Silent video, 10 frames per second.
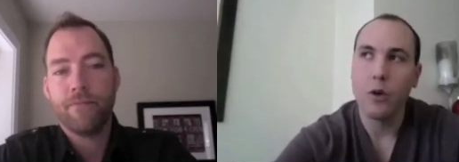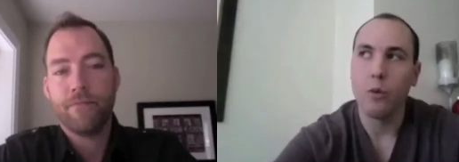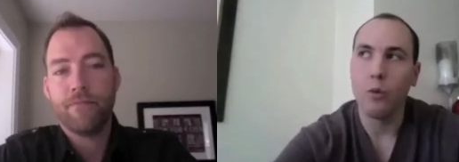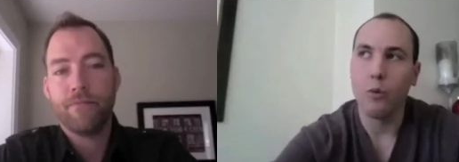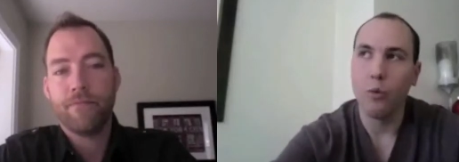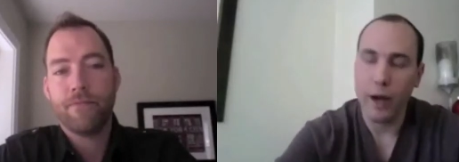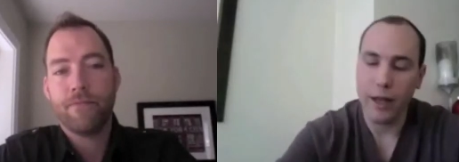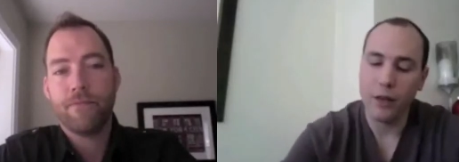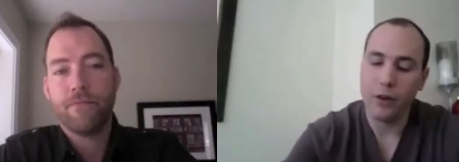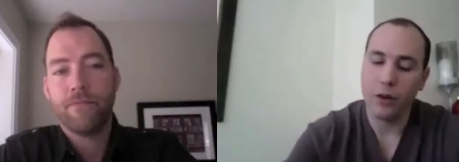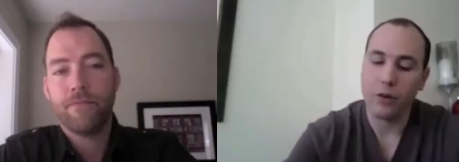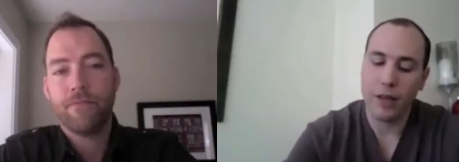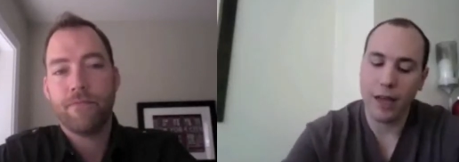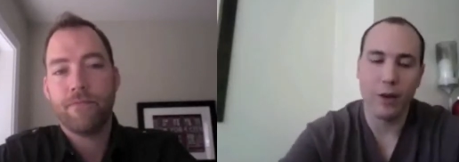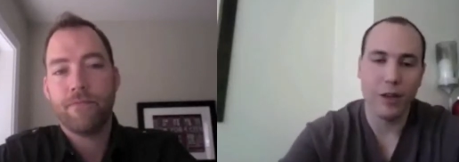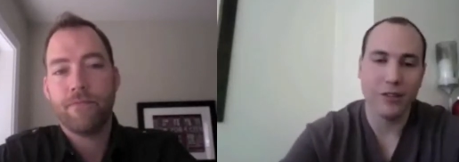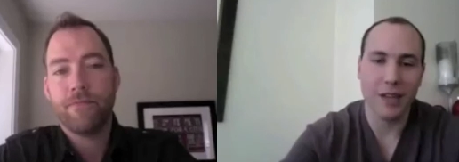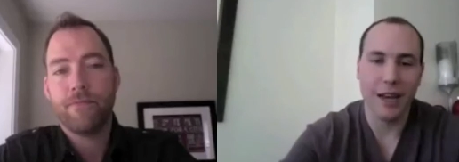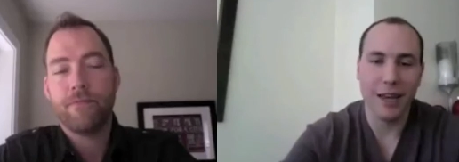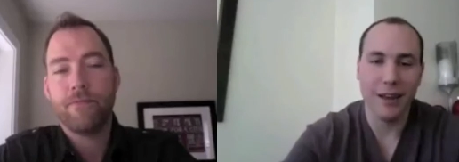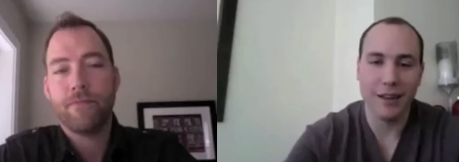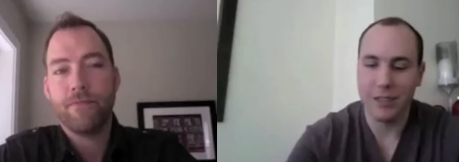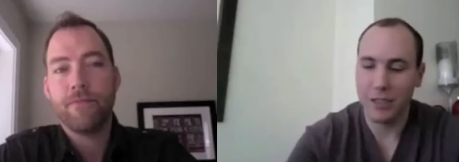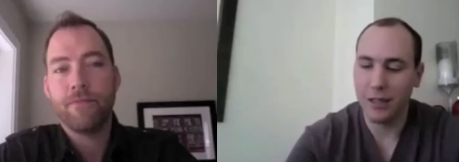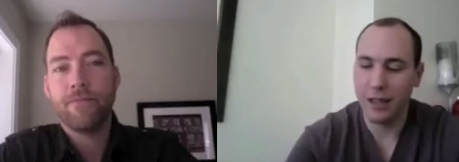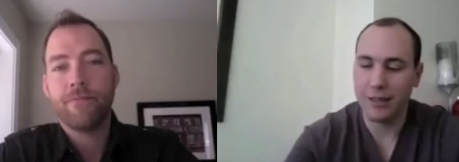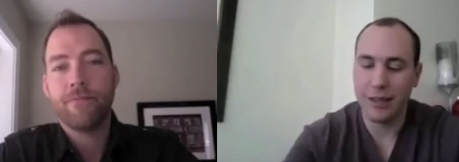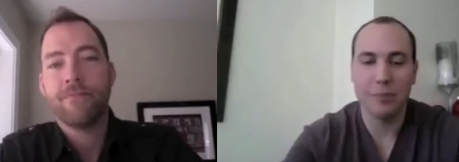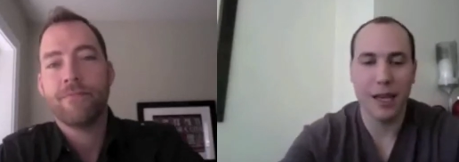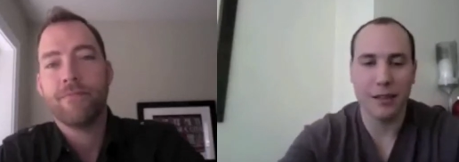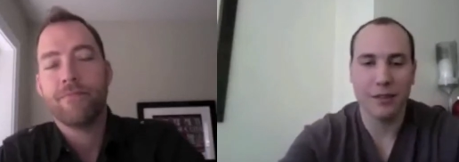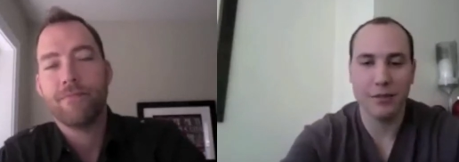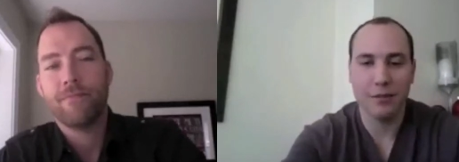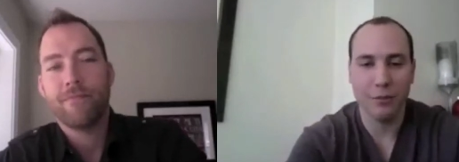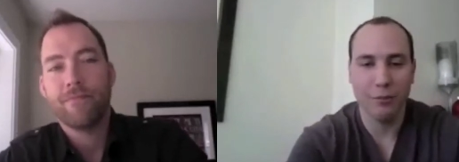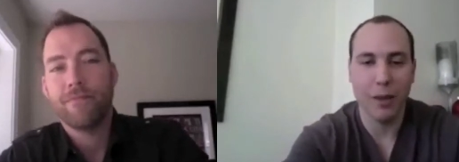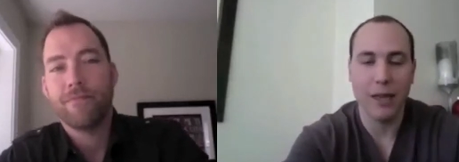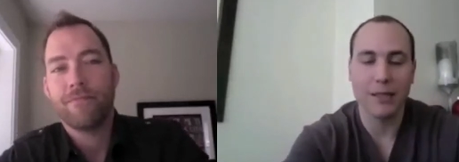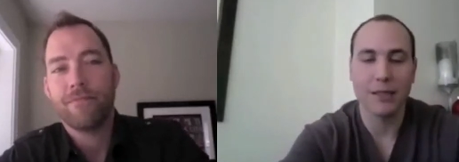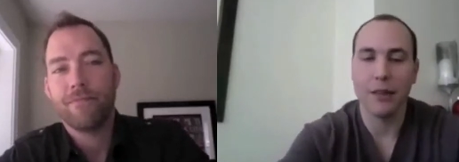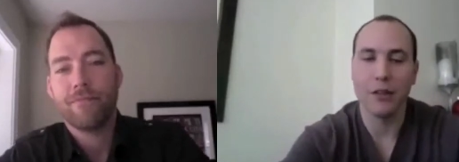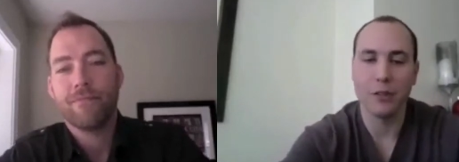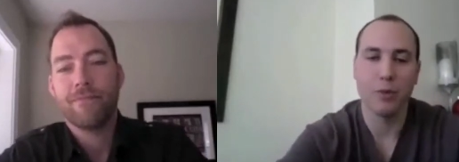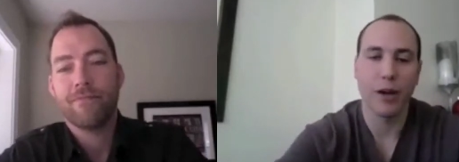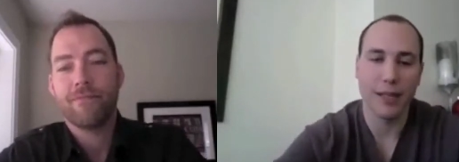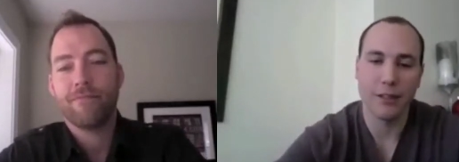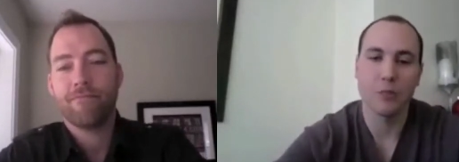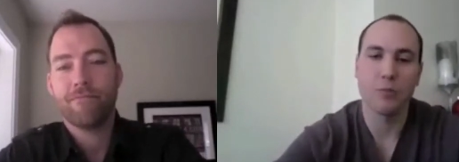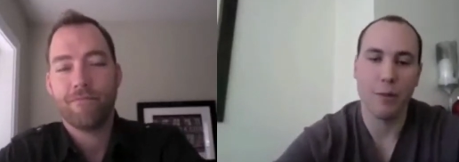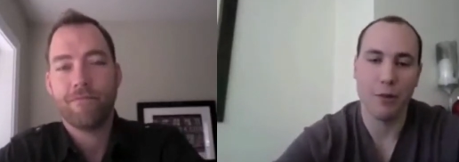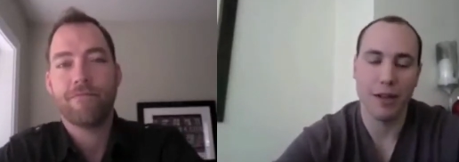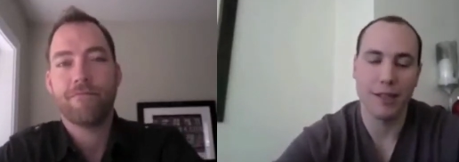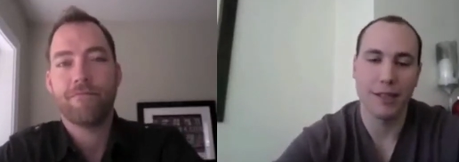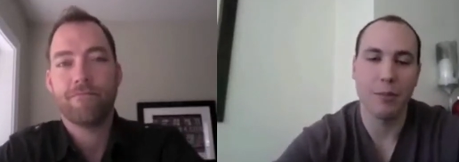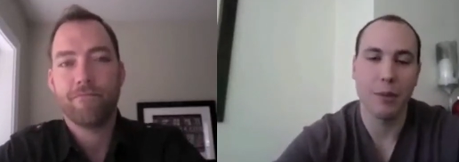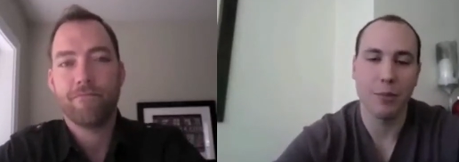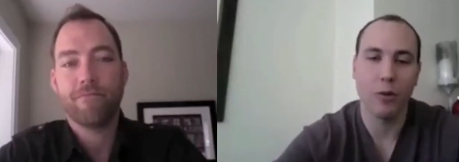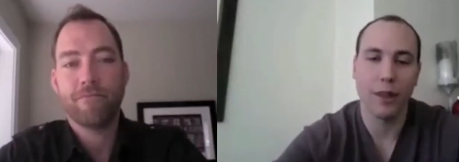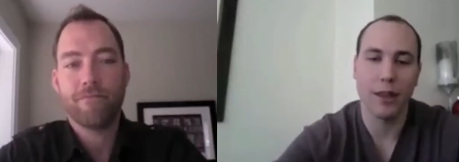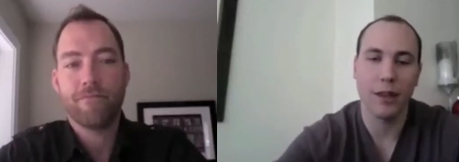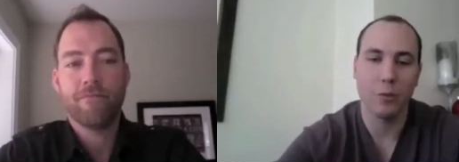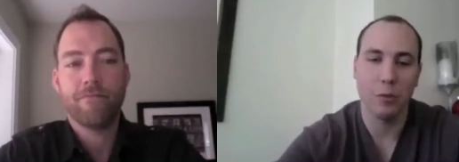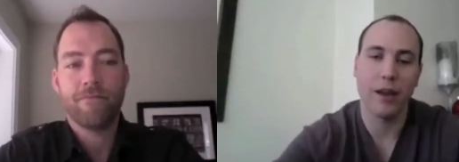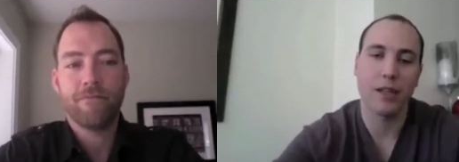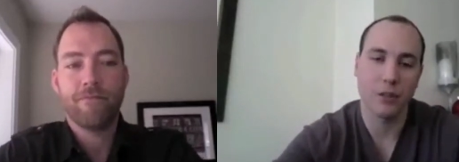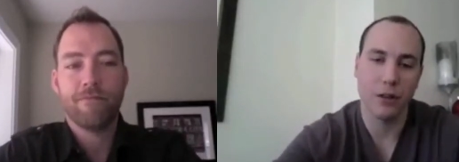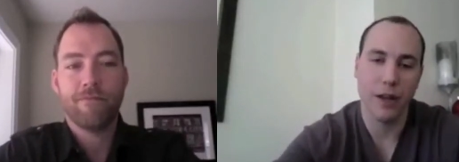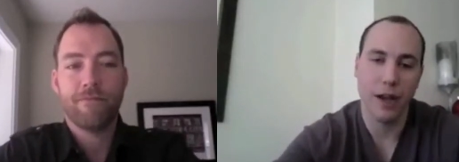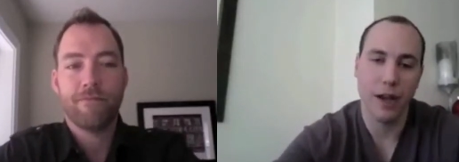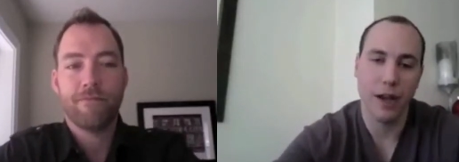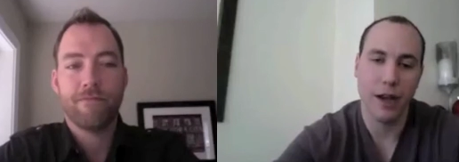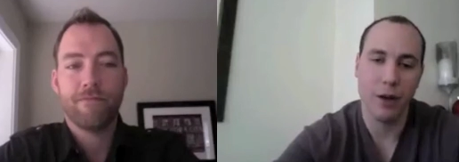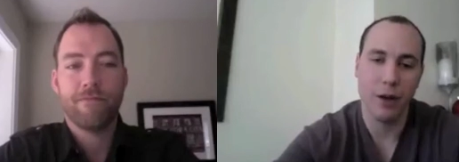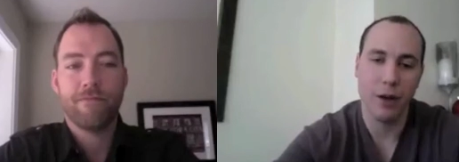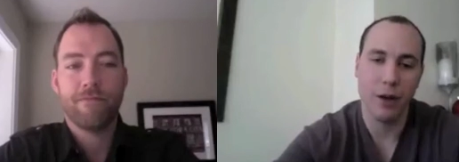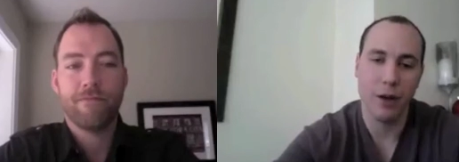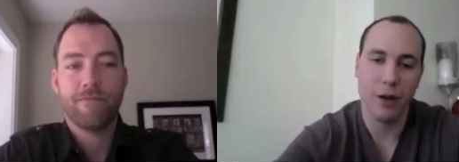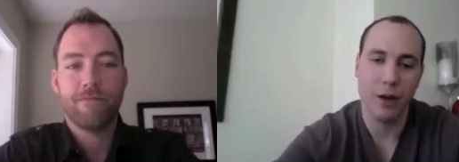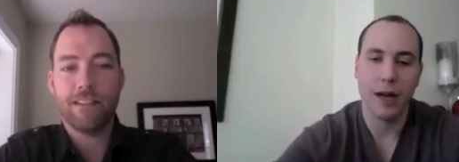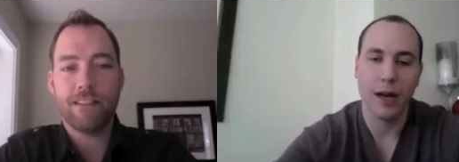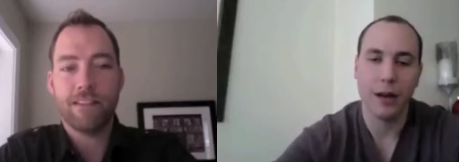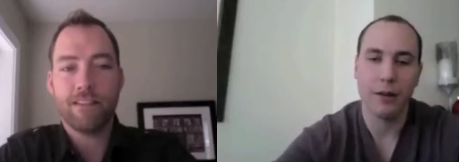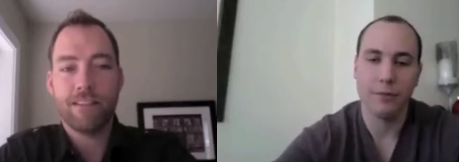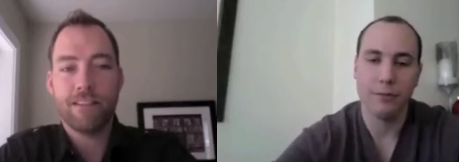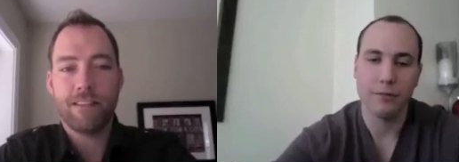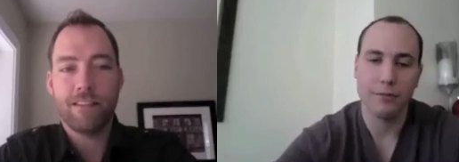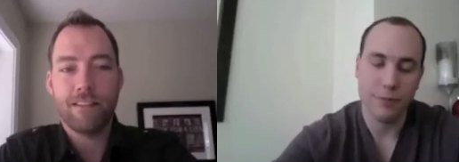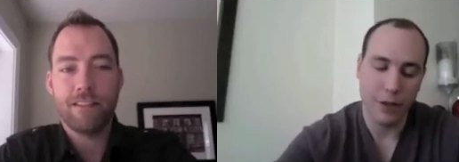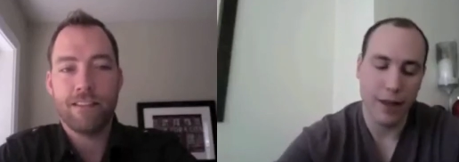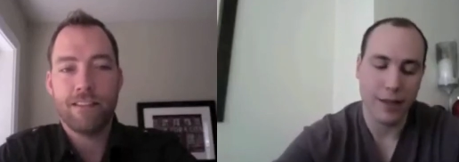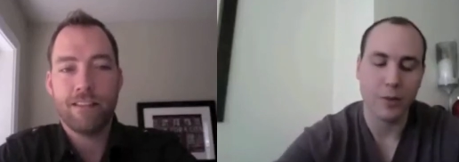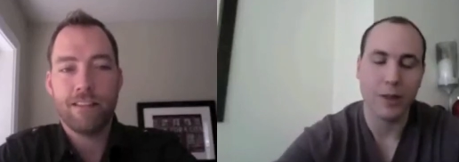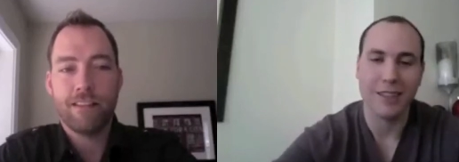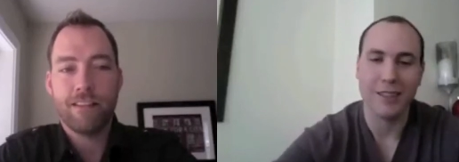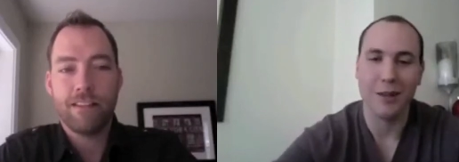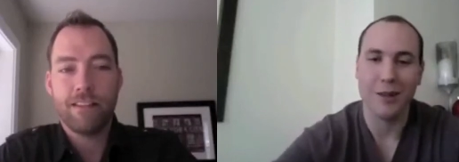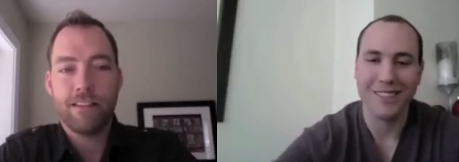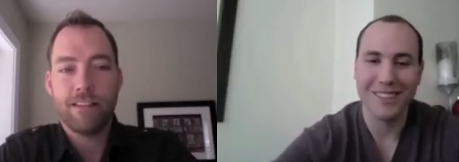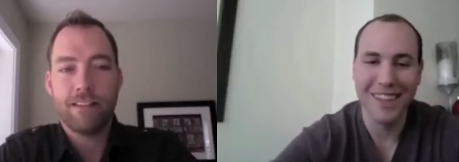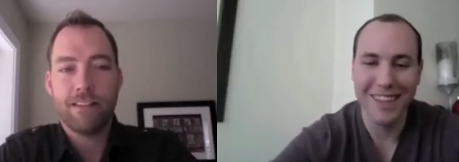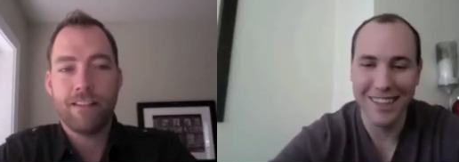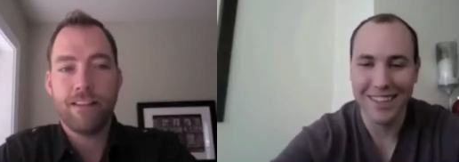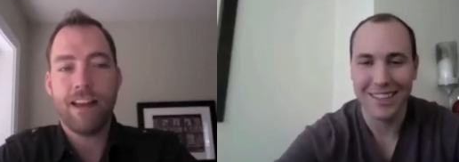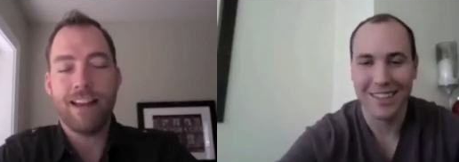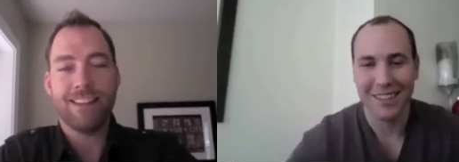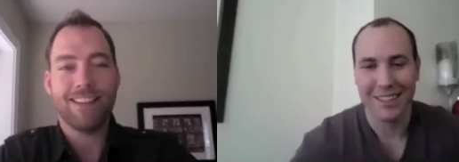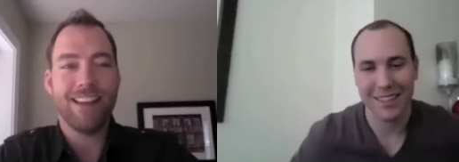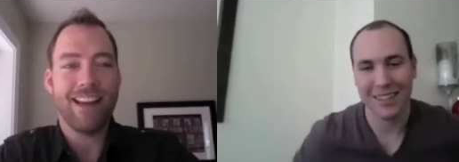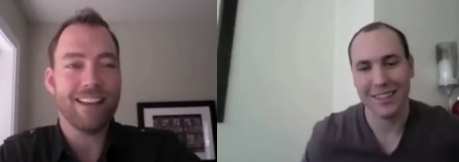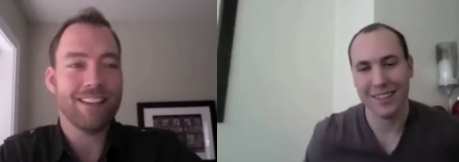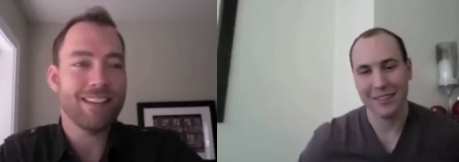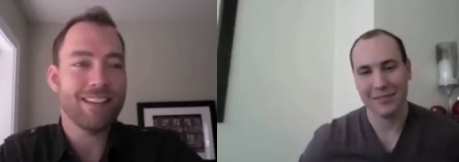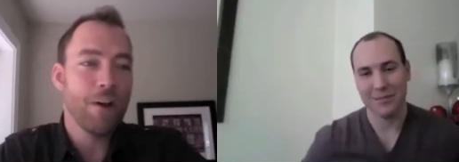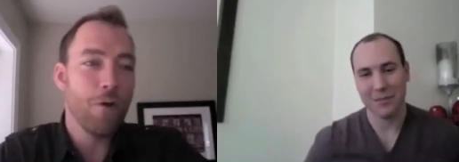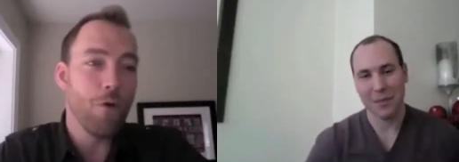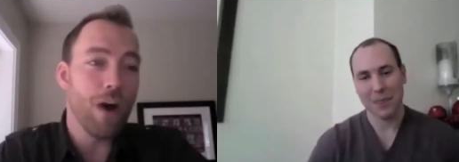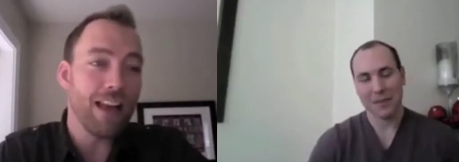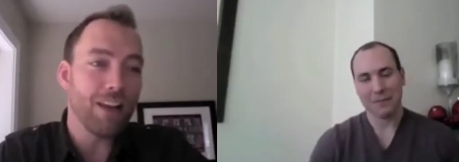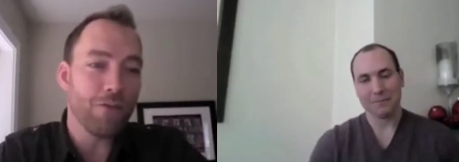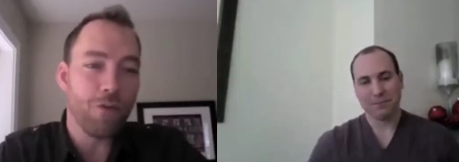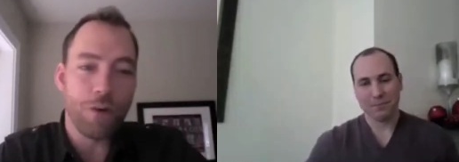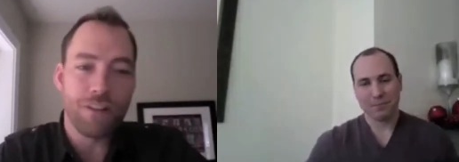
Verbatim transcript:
Speaker 1: what you'll get when you sign in is is updates based on those brands, those properties, and the people within your professional network. Nice. Uh, so that's what that's all about. Nice, nice. Well, I
Speaker 2: look forward